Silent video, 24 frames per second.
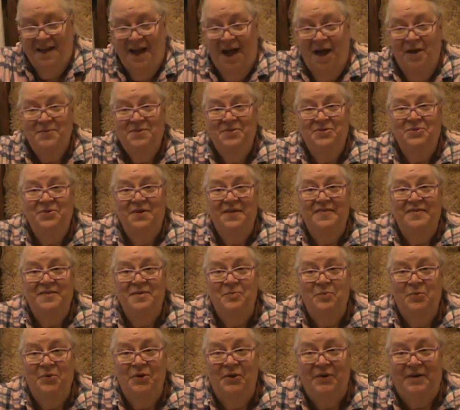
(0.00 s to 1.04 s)
I was doing
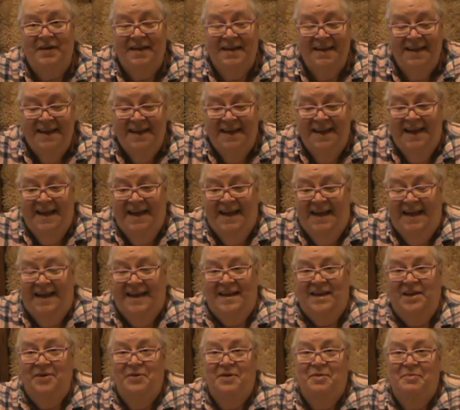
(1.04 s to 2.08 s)
some work
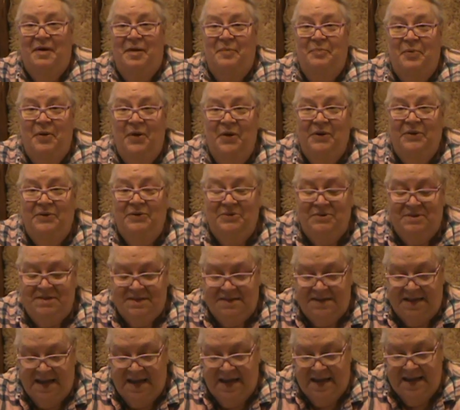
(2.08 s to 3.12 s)
here in my parlor
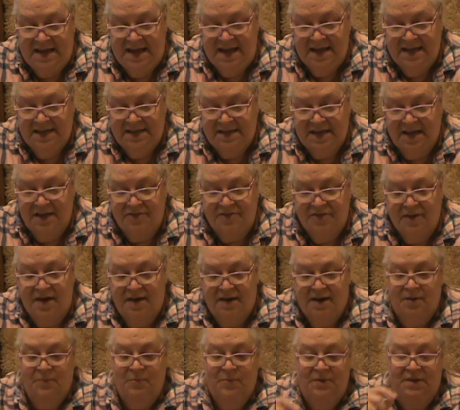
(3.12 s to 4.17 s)
today, and I thought
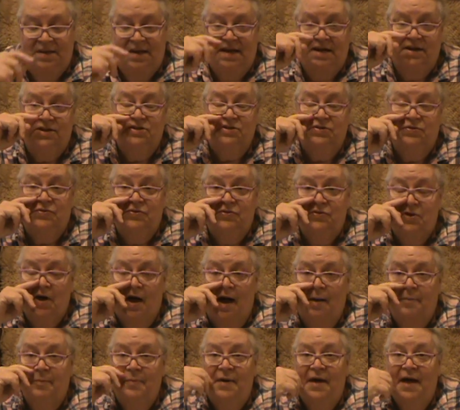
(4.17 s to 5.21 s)
I would like to
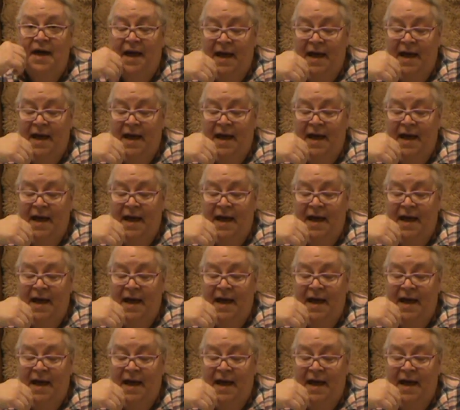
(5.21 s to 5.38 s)
stop